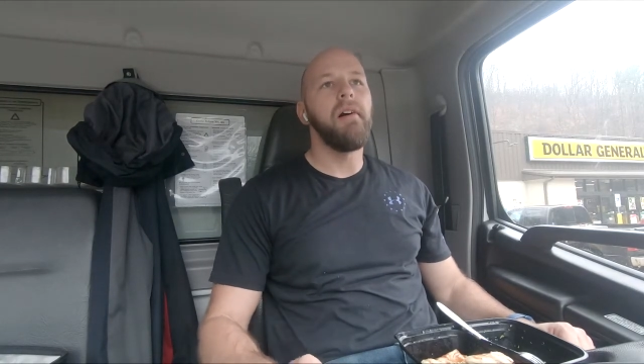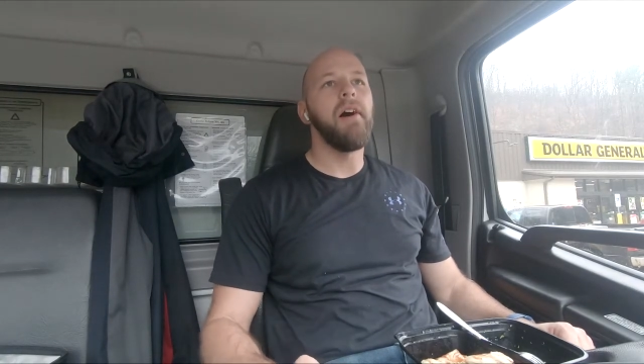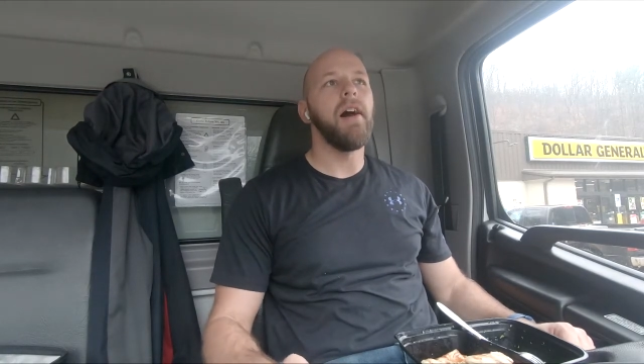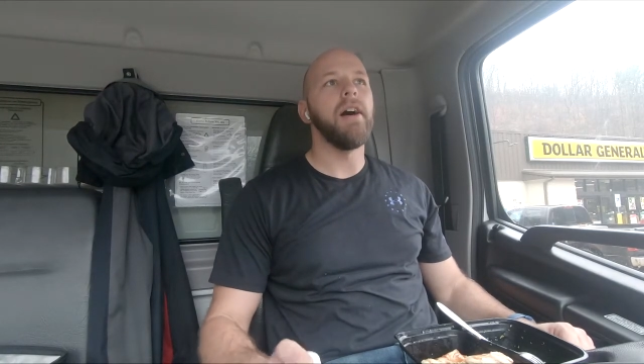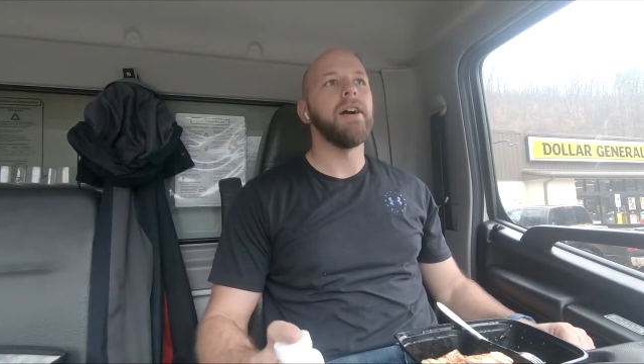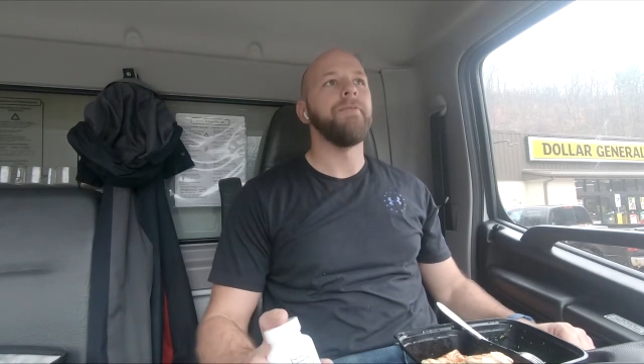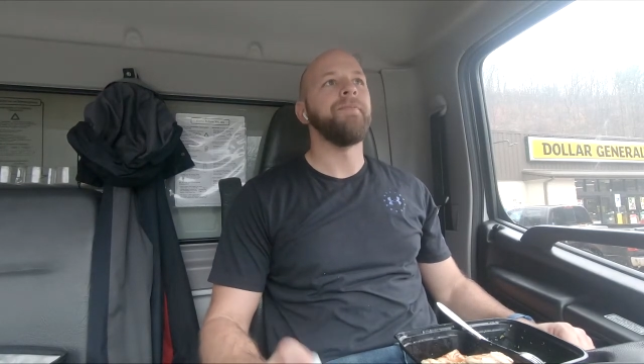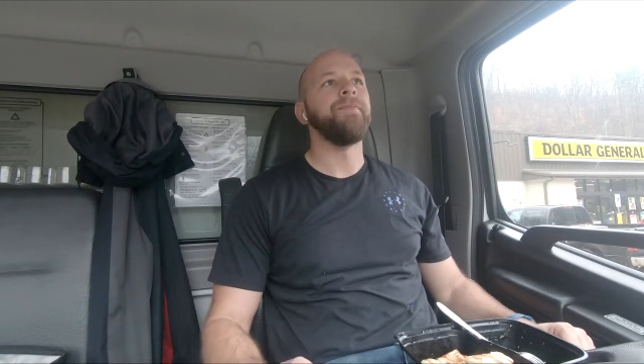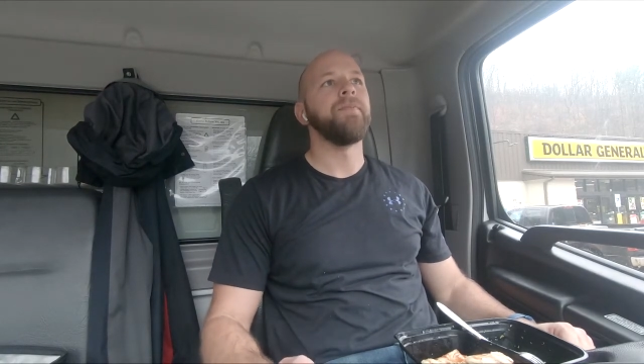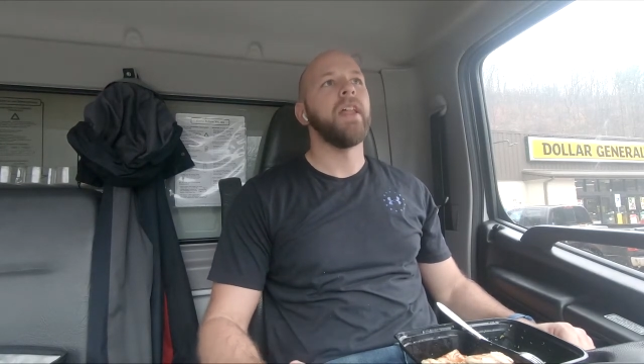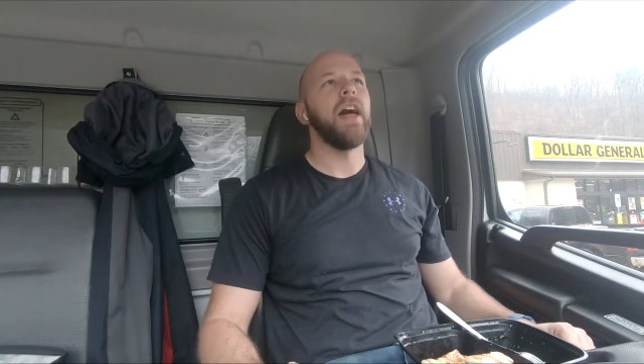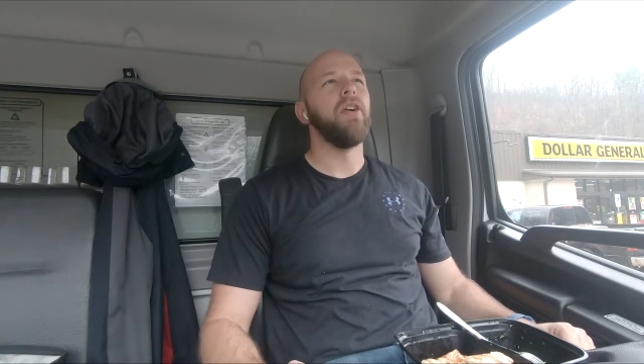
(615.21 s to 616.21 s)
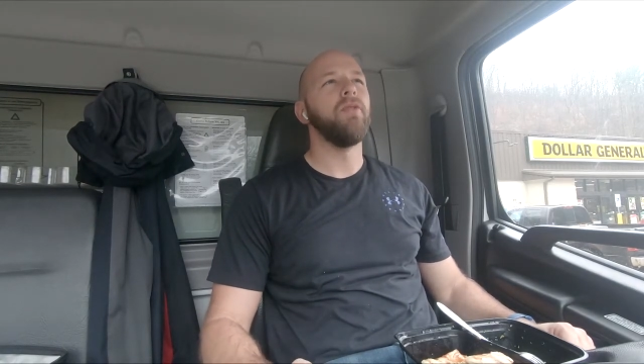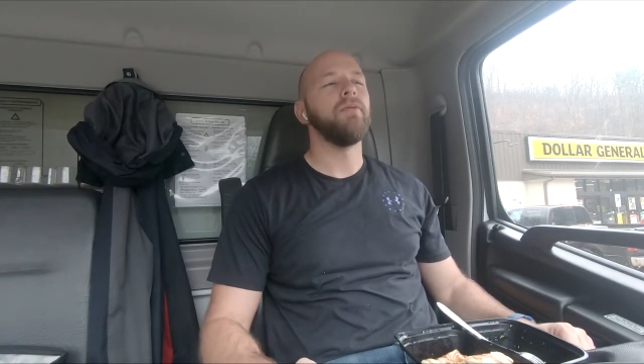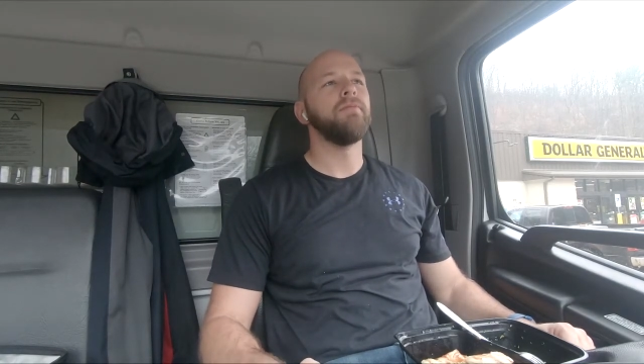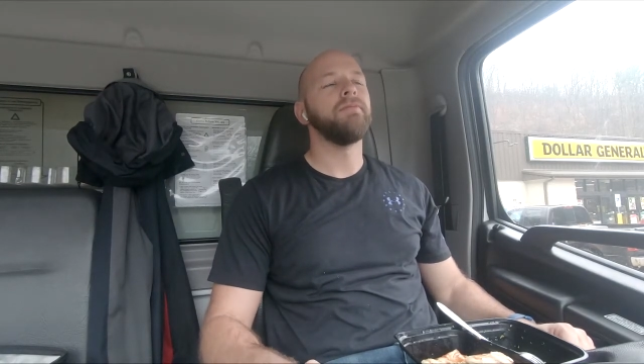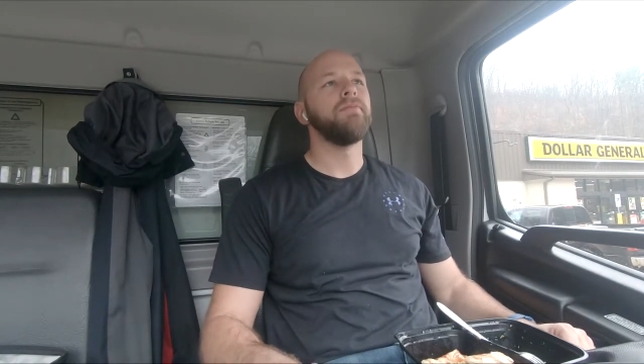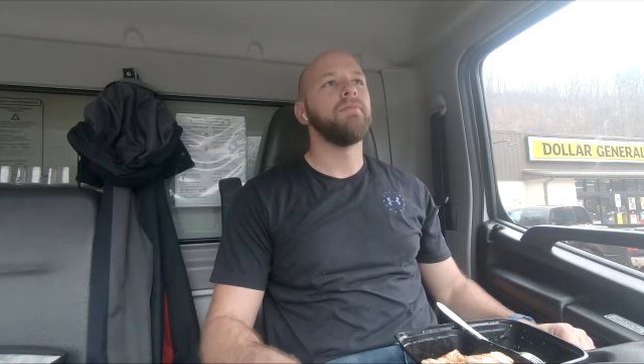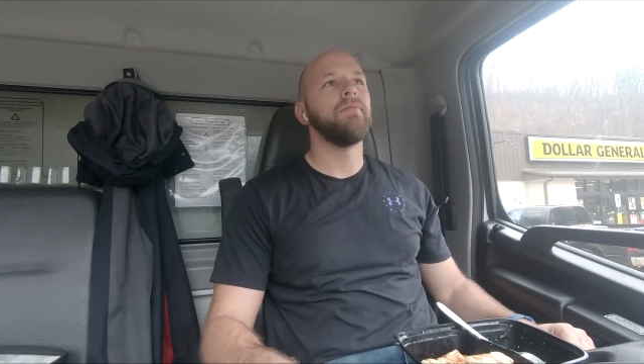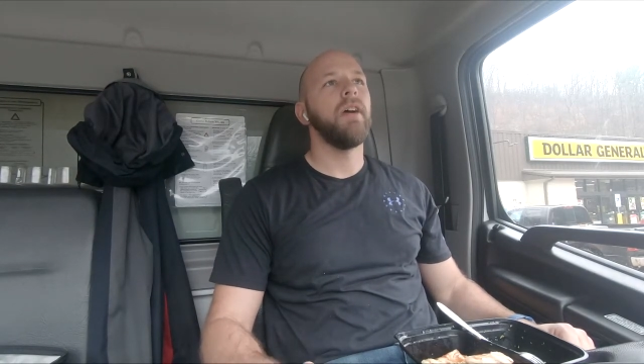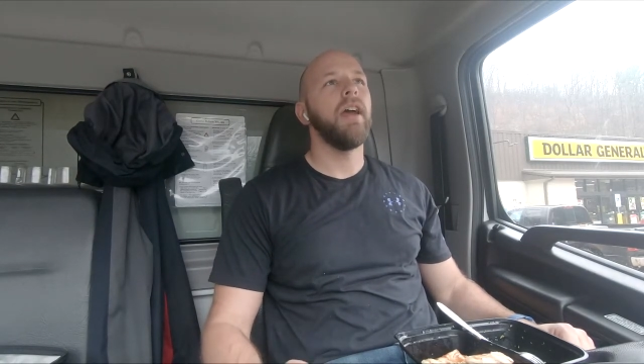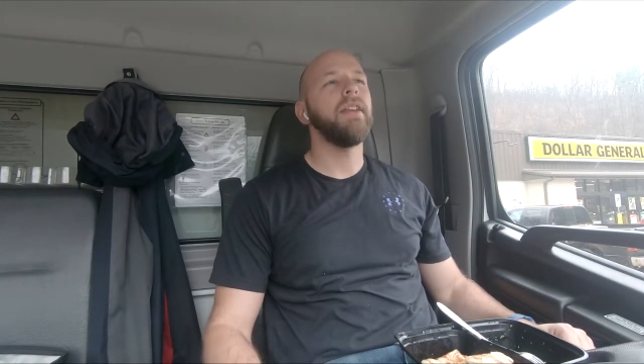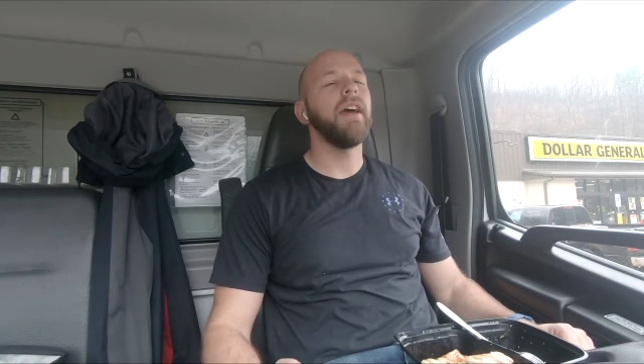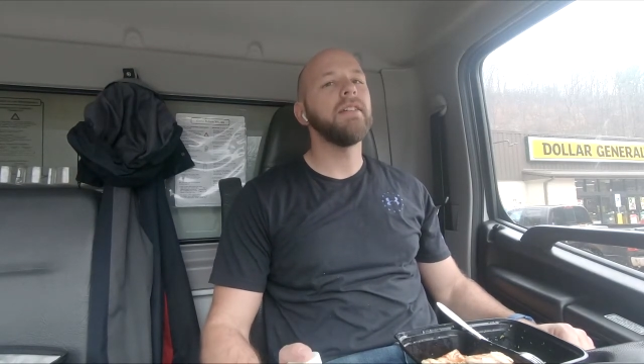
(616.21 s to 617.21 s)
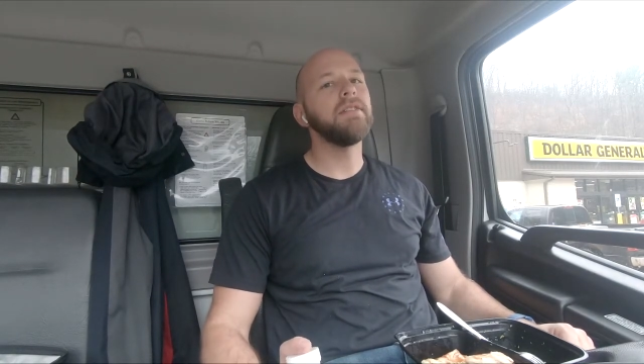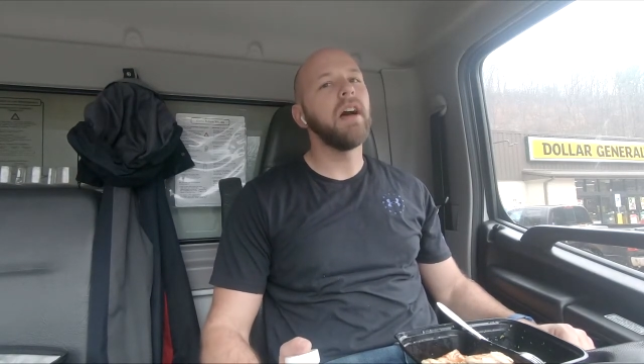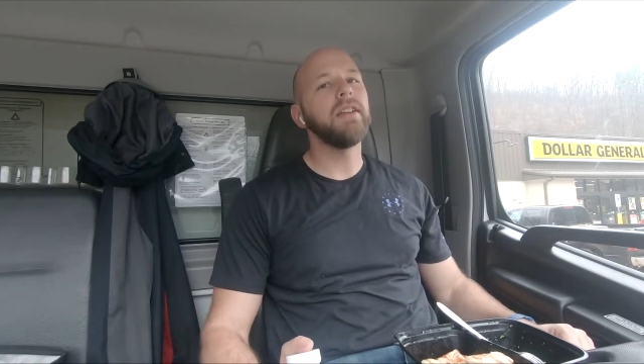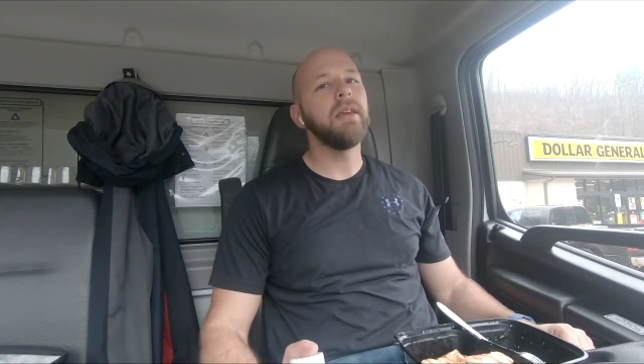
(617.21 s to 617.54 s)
I don't It takes a lot